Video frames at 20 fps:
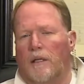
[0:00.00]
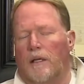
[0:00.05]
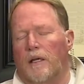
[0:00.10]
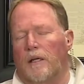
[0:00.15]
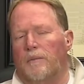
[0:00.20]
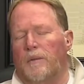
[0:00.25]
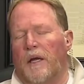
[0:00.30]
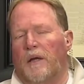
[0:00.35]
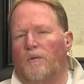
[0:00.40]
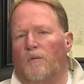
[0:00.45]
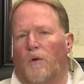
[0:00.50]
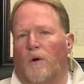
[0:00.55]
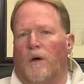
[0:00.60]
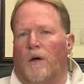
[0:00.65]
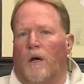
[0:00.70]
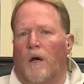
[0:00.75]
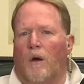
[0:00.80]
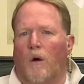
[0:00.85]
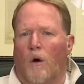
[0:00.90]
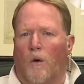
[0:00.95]
a little bit,
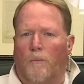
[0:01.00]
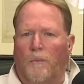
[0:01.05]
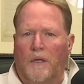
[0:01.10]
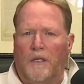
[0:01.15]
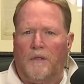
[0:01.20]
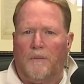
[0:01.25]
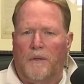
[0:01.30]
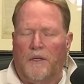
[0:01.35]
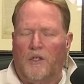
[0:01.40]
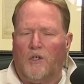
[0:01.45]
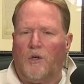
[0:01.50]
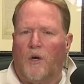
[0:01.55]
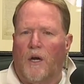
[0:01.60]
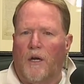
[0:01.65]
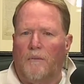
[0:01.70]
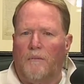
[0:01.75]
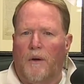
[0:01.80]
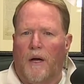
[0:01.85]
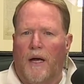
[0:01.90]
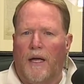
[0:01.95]
we're hoping to be
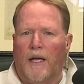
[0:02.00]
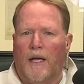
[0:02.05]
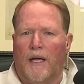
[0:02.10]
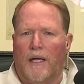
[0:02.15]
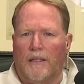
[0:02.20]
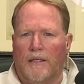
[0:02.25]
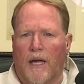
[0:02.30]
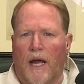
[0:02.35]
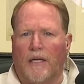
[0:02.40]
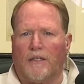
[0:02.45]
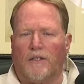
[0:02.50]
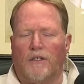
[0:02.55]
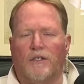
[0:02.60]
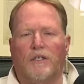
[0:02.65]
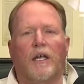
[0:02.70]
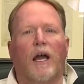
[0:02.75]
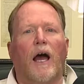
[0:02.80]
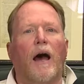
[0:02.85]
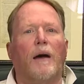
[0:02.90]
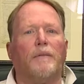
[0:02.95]
joined by Dr.
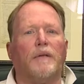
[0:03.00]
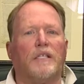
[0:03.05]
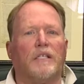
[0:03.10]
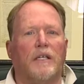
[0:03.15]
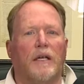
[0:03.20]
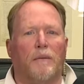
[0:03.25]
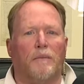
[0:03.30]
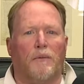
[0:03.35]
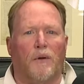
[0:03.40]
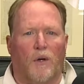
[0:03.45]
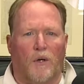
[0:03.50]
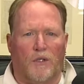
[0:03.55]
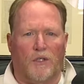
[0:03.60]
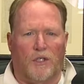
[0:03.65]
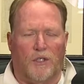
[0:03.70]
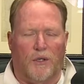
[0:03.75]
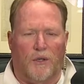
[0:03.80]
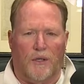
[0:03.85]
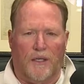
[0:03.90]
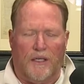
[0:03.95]
Thomas
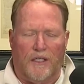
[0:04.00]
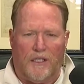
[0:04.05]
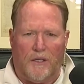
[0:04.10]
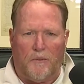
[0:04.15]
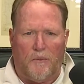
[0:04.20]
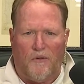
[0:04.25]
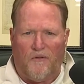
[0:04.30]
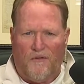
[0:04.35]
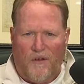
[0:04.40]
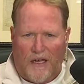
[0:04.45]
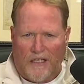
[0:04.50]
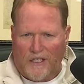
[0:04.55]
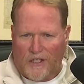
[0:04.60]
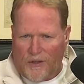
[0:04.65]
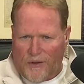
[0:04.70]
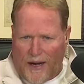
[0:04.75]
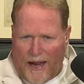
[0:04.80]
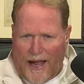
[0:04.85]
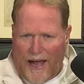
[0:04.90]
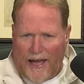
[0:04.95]
Ambrosio. He's a
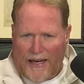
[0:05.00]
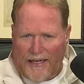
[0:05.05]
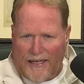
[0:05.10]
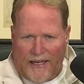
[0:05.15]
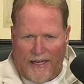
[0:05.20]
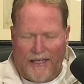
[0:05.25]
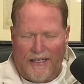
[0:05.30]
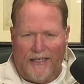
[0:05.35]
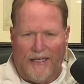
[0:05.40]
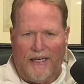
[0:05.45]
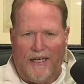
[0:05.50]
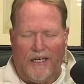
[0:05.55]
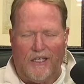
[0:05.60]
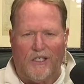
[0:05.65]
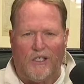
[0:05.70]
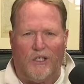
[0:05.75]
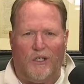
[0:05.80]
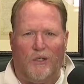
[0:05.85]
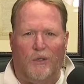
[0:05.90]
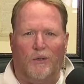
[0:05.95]
professor at
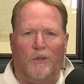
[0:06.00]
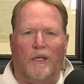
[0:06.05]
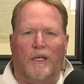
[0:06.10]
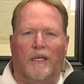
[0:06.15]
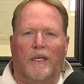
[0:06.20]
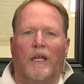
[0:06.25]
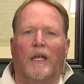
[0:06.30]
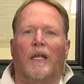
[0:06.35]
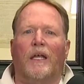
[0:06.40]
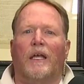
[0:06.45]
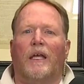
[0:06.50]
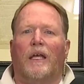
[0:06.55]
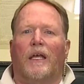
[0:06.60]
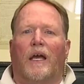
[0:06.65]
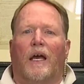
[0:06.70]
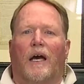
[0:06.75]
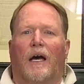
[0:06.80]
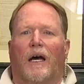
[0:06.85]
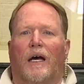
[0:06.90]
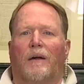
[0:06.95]
NDSU,
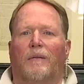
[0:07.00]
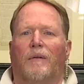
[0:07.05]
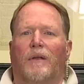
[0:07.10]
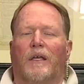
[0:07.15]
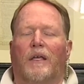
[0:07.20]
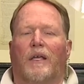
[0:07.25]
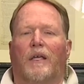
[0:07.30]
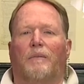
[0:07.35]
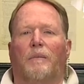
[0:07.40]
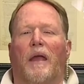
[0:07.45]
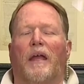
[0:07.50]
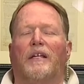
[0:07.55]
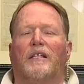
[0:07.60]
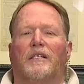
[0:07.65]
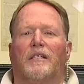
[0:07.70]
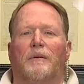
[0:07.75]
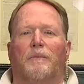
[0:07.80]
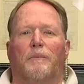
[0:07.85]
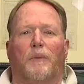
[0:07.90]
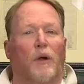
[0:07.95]
and he
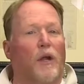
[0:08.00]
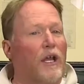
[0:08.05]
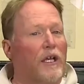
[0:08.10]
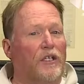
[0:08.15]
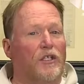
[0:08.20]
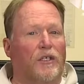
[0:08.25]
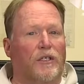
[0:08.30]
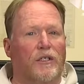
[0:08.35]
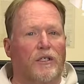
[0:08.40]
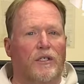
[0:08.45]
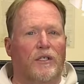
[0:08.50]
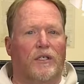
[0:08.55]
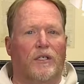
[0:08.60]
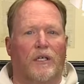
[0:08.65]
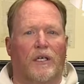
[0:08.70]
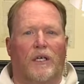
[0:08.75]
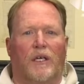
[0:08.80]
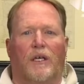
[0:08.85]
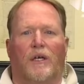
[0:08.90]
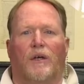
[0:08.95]
made some predictions
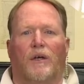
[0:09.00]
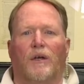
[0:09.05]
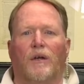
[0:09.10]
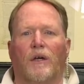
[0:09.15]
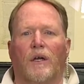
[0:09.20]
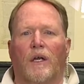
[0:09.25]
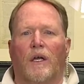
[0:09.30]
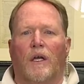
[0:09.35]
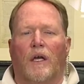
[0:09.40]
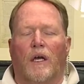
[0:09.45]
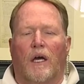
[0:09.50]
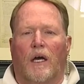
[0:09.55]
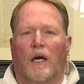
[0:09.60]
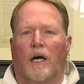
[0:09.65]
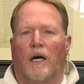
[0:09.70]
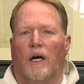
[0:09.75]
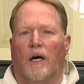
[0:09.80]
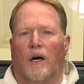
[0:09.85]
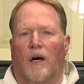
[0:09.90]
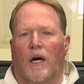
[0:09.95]
here
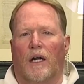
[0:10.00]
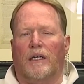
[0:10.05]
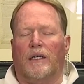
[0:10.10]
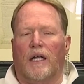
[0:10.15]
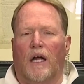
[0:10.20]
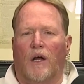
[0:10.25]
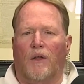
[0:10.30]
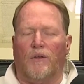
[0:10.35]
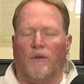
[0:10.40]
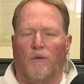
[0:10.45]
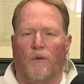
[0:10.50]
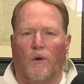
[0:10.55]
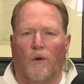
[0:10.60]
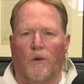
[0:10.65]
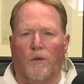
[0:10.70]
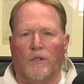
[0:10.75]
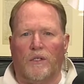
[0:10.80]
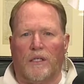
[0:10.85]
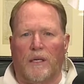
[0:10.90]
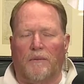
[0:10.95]
on down the
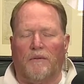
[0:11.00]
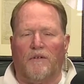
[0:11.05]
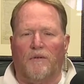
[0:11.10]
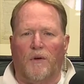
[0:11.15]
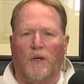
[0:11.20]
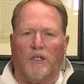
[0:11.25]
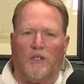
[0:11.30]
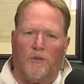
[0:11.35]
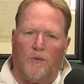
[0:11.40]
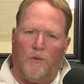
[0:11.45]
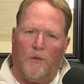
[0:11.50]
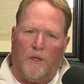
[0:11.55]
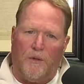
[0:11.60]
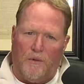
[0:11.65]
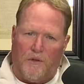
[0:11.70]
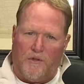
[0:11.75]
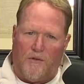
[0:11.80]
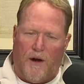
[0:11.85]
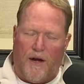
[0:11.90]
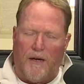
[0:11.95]
road, some of which he
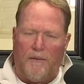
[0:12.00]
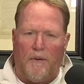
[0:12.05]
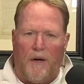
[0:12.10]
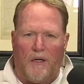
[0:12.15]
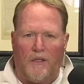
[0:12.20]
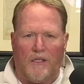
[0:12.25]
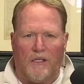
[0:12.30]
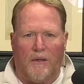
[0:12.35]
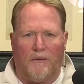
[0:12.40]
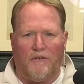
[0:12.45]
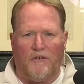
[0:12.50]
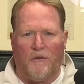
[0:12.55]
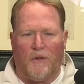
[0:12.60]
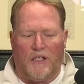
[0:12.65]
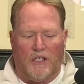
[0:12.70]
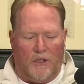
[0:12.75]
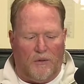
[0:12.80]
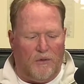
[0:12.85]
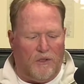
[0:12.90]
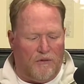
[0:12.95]
was right about, some of
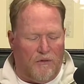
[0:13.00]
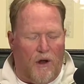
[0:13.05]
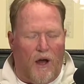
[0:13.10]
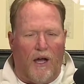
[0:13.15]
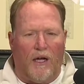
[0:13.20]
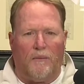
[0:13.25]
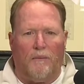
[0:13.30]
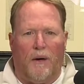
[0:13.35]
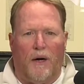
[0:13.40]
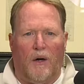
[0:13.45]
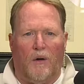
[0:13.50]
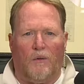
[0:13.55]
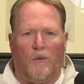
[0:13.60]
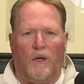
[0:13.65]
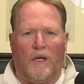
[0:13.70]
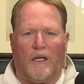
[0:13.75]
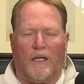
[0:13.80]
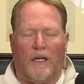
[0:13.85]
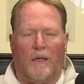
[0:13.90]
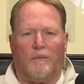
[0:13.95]
which he was wrong about
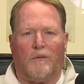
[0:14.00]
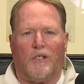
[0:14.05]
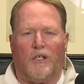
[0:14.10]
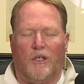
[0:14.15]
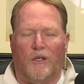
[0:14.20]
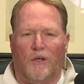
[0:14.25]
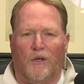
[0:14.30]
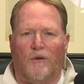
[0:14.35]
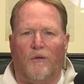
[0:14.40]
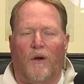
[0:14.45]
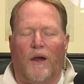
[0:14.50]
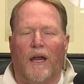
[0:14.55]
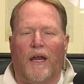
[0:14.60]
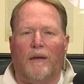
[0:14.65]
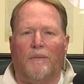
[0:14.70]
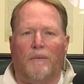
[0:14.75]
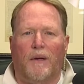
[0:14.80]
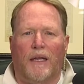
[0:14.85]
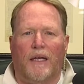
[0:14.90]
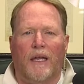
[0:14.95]
when it comes to
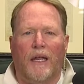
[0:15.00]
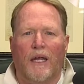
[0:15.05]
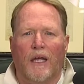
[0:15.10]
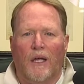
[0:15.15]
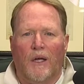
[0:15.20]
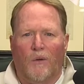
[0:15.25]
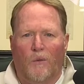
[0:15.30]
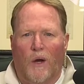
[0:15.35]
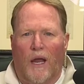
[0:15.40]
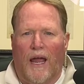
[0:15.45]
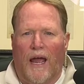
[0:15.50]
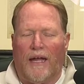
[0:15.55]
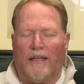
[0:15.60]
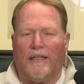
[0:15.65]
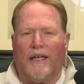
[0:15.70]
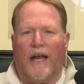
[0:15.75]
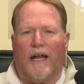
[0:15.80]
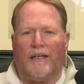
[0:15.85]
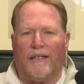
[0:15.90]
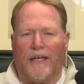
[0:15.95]
Ukraine. But we
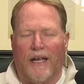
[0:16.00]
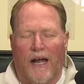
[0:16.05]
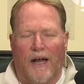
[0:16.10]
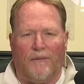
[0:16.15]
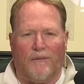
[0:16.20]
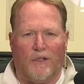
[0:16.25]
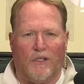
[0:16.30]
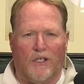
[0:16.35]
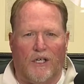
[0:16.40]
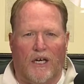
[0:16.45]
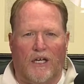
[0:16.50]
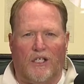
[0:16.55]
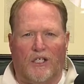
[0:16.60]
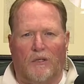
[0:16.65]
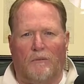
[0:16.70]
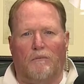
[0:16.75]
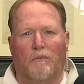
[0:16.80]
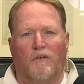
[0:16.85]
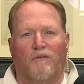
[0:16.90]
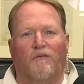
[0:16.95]
had that
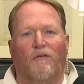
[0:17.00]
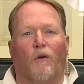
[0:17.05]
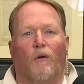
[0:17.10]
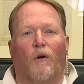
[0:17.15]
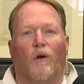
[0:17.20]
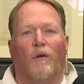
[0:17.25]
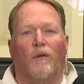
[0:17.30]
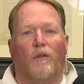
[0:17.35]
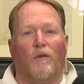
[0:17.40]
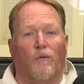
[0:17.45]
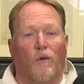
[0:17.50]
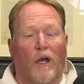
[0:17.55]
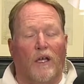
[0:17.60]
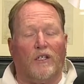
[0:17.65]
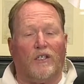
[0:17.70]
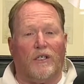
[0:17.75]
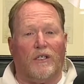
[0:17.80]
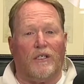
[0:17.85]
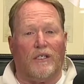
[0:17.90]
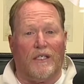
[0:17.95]
conversation before the
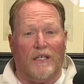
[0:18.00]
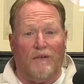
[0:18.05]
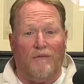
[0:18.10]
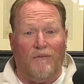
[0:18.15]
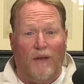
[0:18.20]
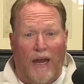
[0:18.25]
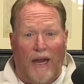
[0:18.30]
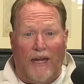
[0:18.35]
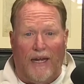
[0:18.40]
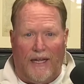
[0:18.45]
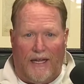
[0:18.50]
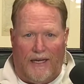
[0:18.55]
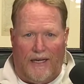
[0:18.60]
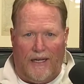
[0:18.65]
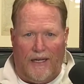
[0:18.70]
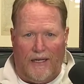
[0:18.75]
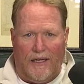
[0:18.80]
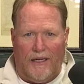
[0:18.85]
Russians invaded.